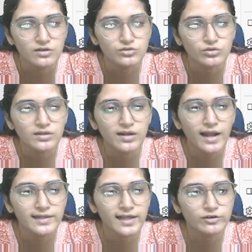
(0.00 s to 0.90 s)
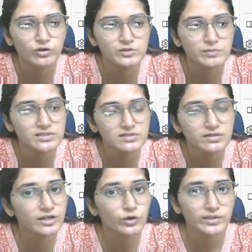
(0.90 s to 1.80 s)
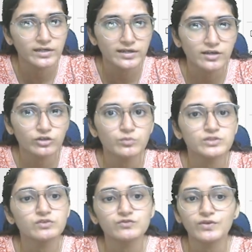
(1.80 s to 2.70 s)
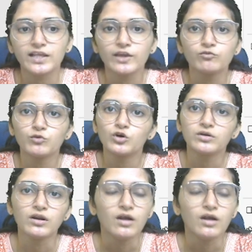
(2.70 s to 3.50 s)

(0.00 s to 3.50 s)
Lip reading: So three alkyl groups means three donating groups which will give more